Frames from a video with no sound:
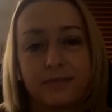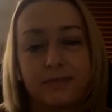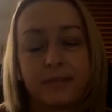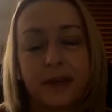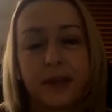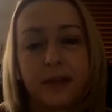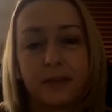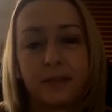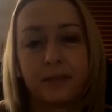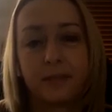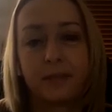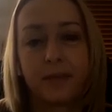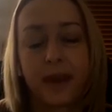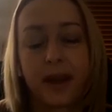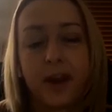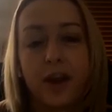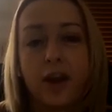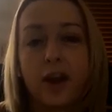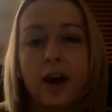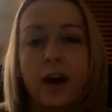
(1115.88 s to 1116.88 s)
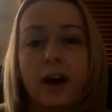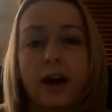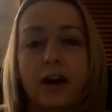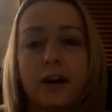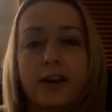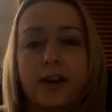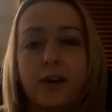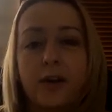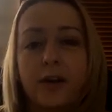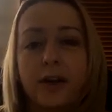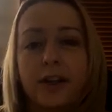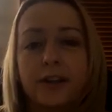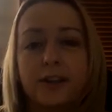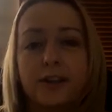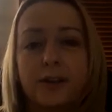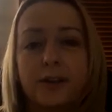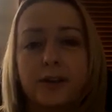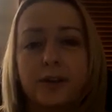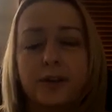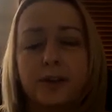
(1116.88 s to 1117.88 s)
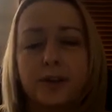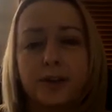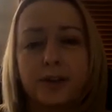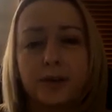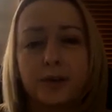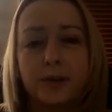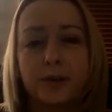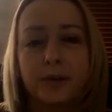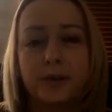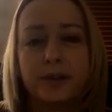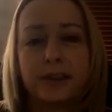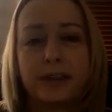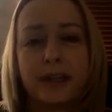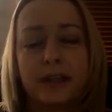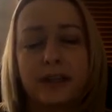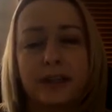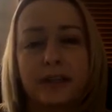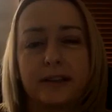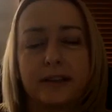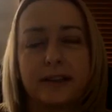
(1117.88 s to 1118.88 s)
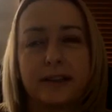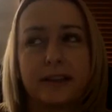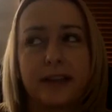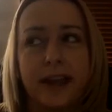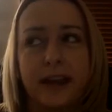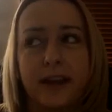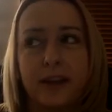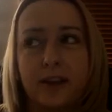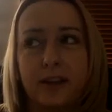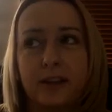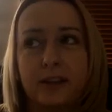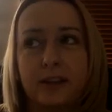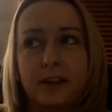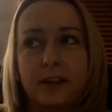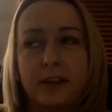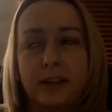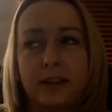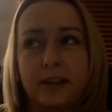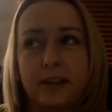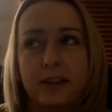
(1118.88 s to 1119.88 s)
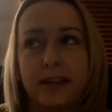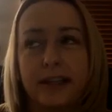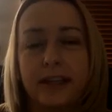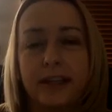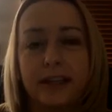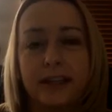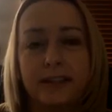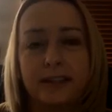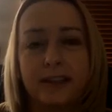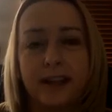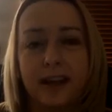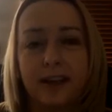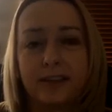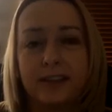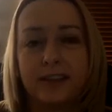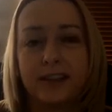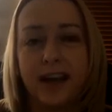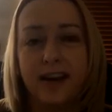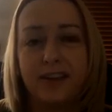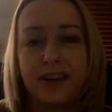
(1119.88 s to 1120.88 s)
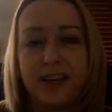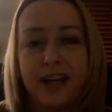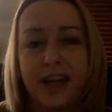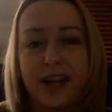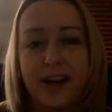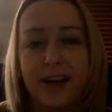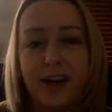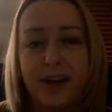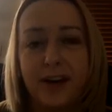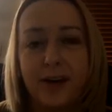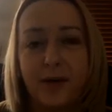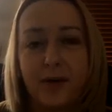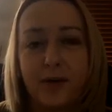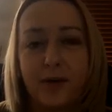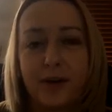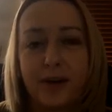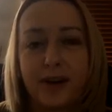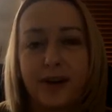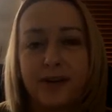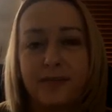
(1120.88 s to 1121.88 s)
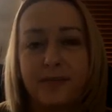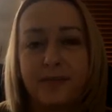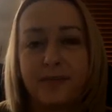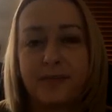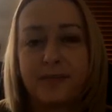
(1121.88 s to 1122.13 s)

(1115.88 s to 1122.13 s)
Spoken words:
Yeah. Curious, do you use LinkedIn Sales Navigator or?